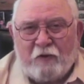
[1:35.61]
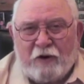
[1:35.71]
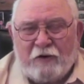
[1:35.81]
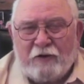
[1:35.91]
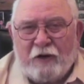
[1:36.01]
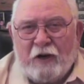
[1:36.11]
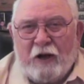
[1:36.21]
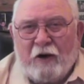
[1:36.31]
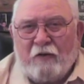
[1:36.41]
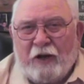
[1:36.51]
one
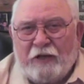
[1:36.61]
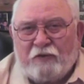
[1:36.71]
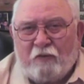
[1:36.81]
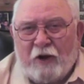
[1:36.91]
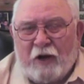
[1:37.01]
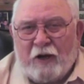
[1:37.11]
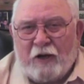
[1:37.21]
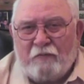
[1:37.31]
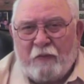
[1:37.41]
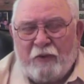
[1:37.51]
on each
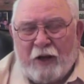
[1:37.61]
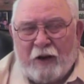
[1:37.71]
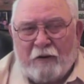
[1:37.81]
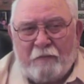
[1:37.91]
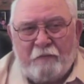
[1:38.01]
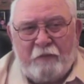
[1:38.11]
propeller,